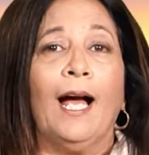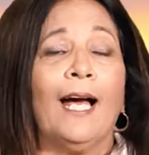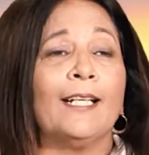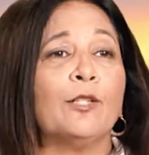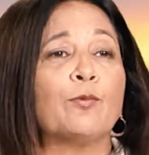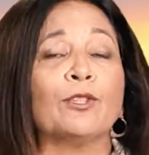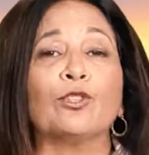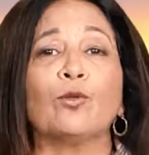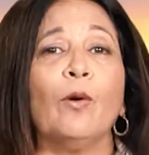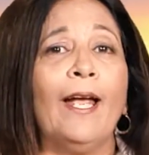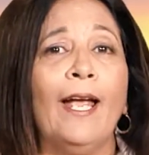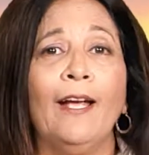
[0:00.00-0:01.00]
And it was
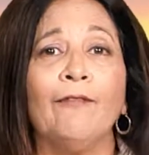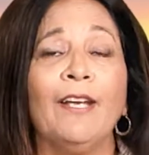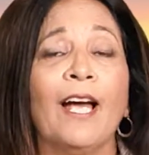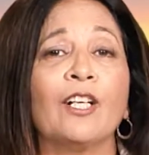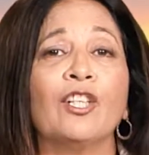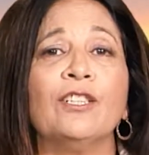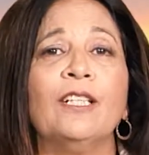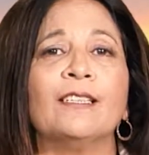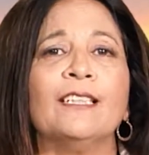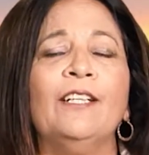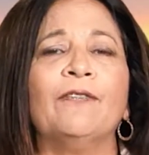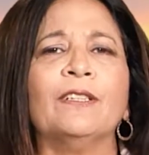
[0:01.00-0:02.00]
so heavy I could
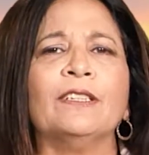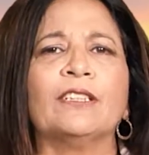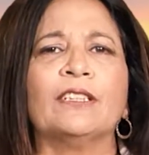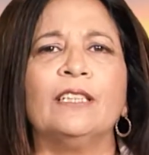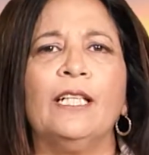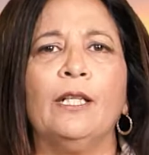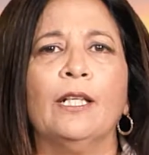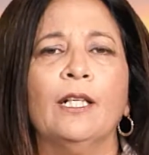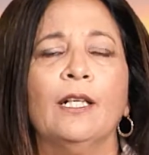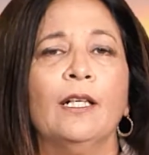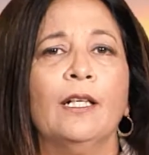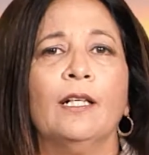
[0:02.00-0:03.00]
not even see
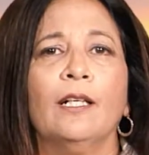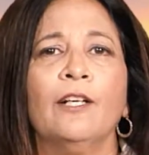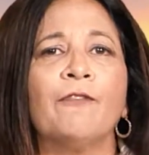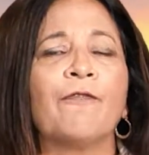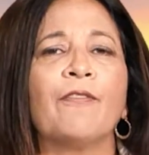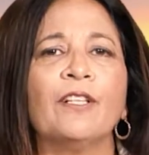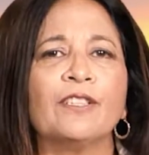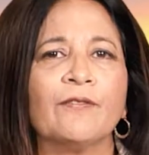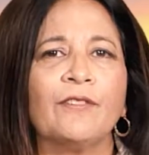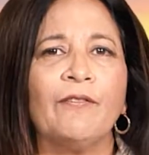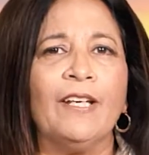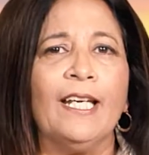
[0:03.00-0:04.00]
in front
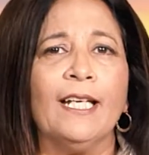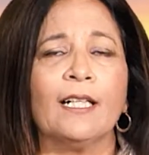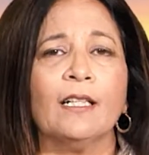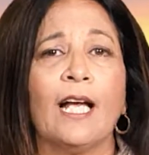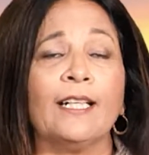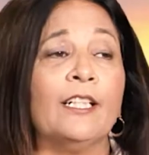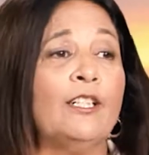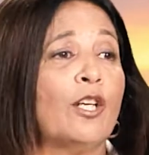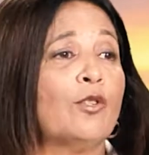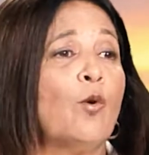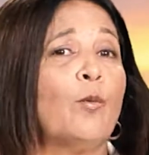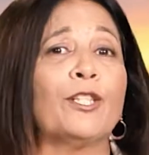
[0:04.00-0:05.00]
of the vehicle. I did
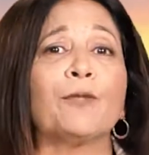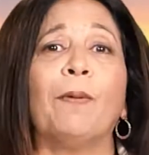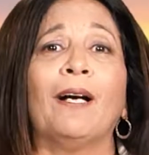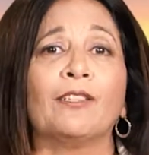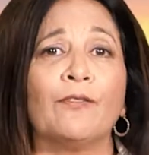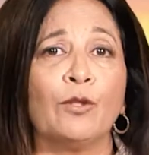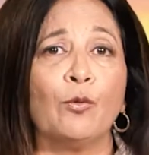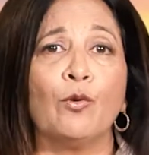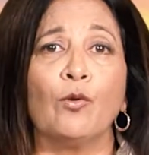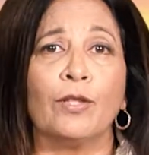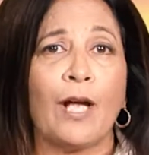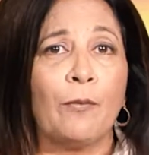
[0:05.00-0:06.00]
not know which part of the
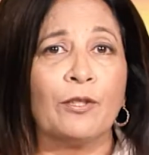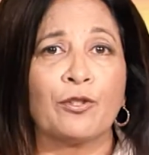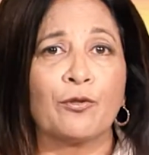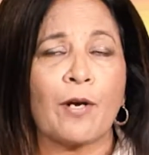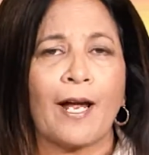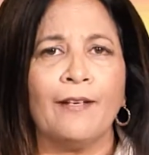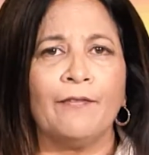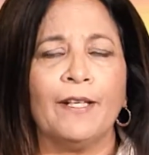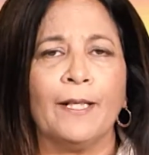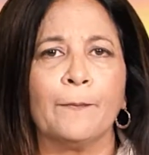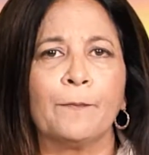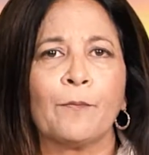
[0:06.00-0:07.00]
road I was
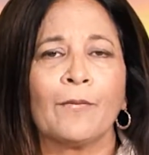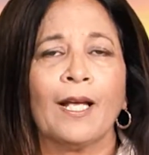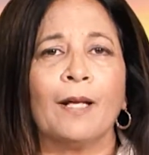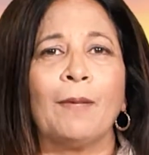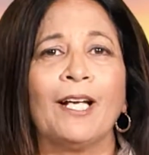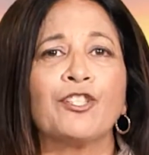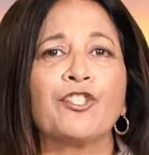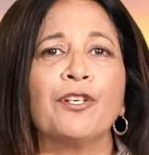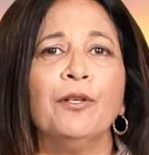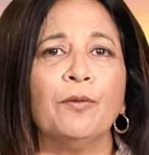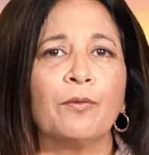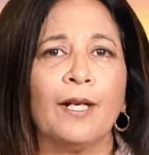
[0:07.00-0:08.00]
driving. And my
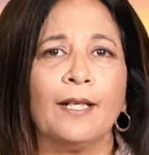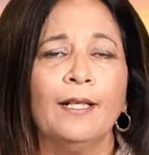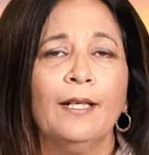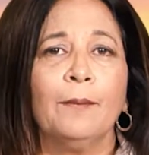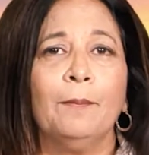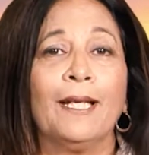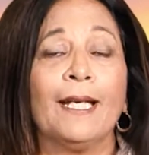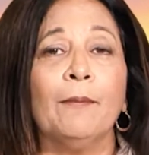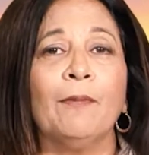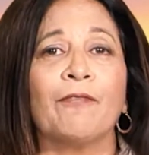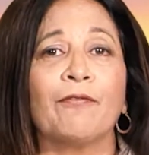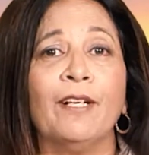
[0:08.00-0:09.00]
children
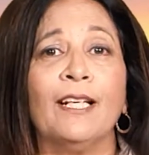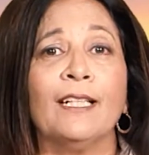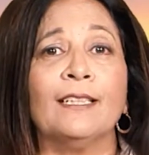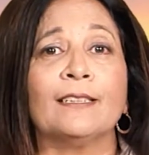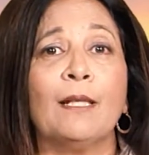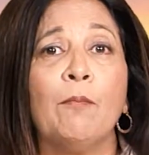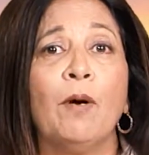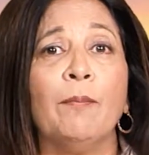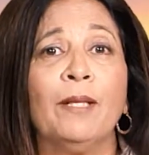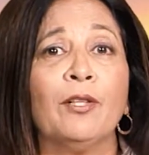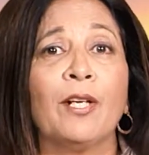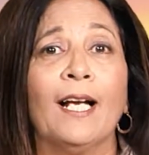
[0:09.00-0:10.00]
became afraid and they said,
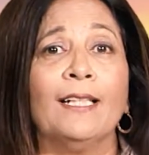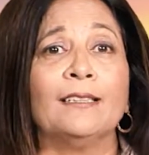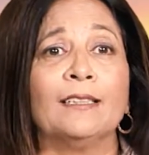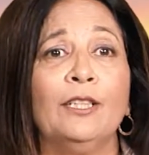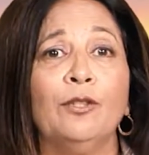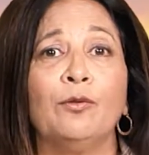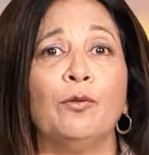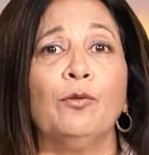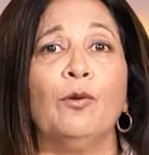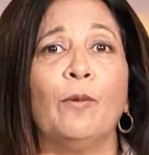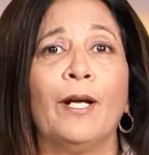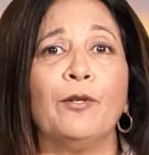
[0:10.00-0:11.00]
Mommy, you can't see, you don't
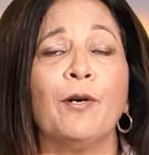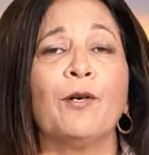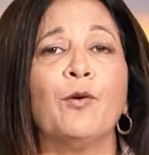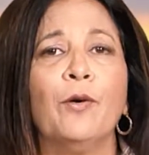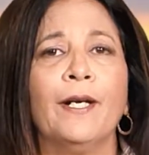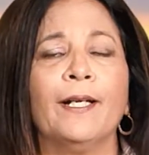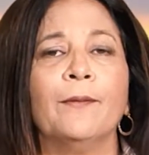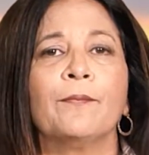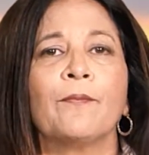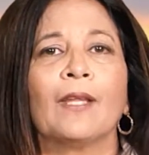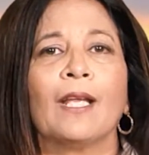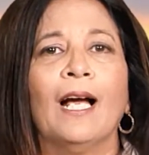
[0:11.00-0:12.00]
know where you are going.
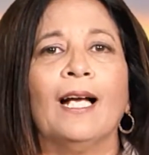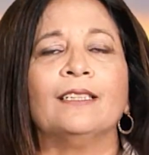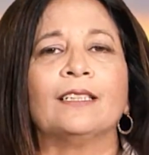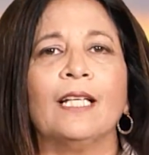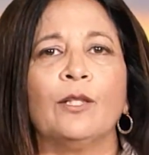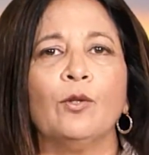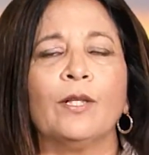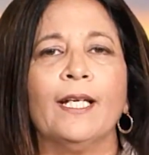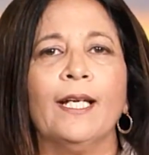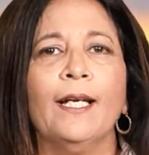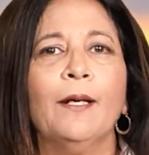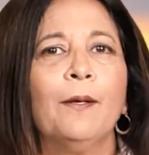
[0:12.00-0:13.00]
I said,
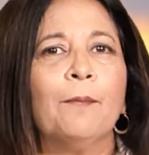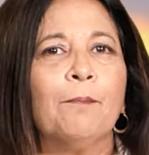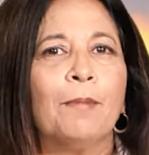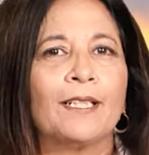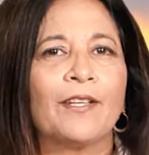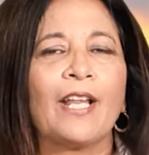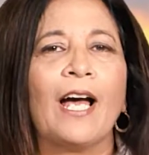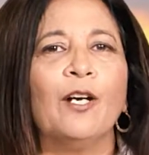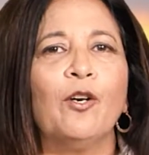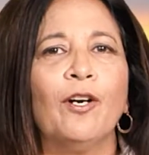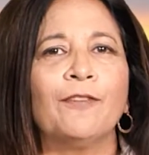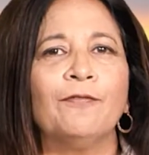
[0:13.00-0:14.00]
okay, But
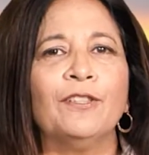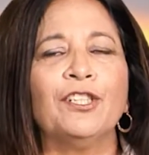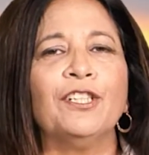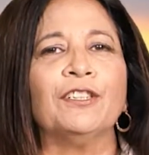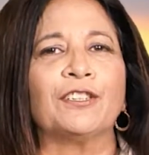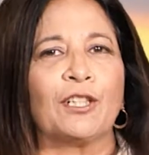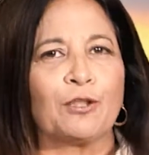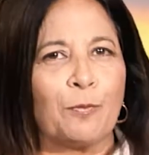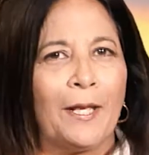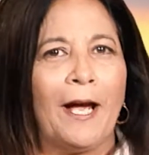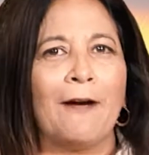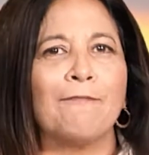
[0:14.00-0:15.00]
thank God for Jesus,
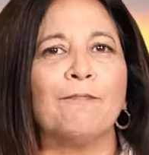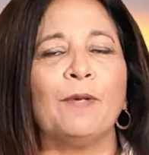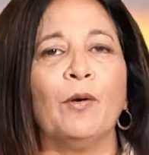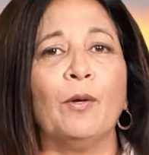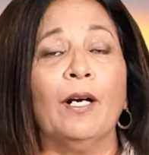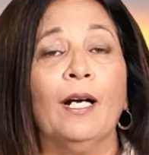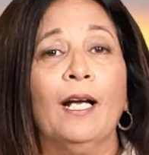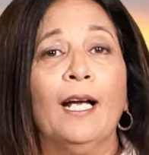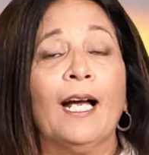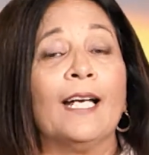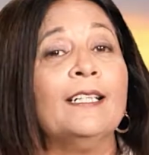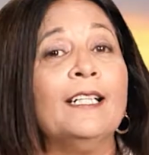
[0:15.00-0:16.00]
we have power.
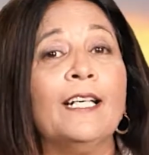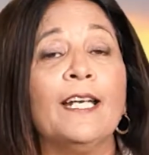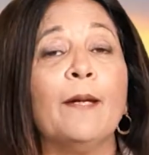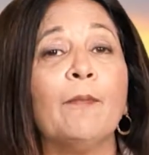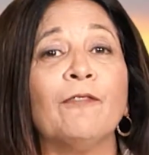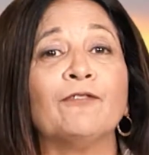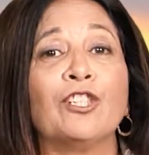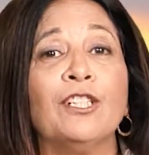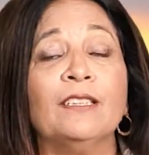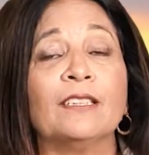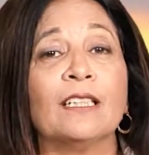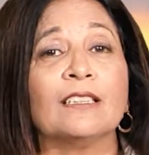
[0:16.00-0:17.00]
And in the name of
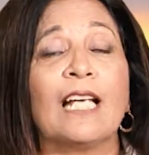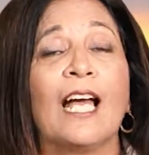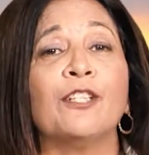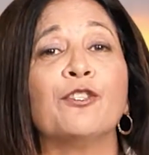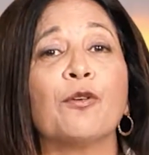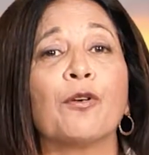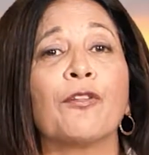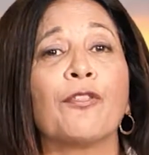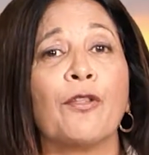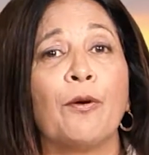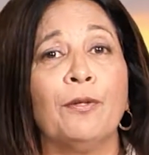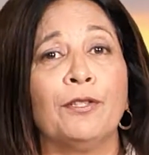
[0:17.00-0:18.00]
Jesus, I took
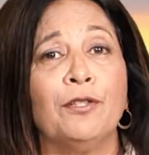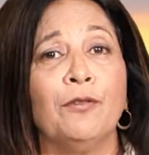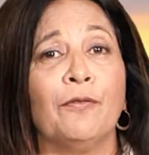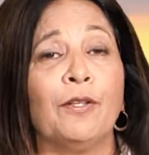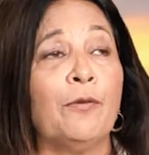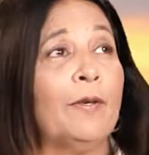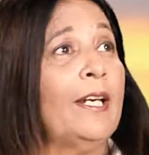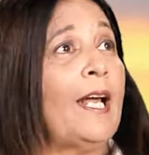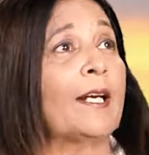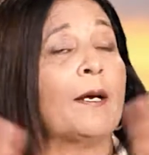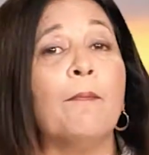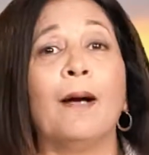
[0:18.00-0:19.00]
authority over the rain.
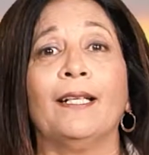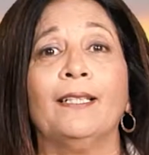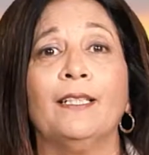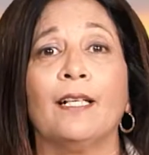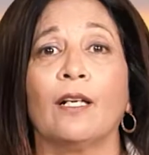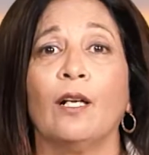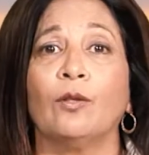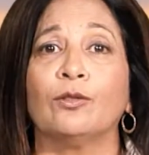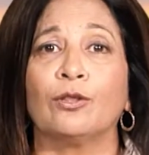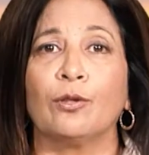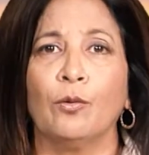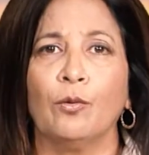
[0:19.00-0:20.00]
I commanded the
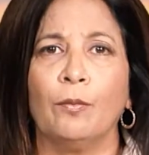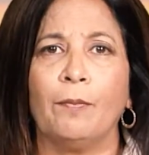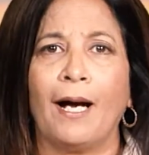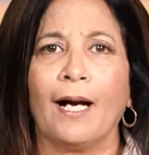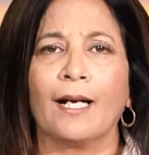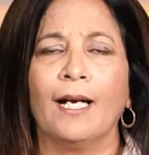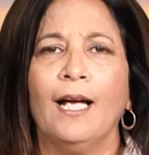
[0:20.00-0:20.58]
clouds to hold back.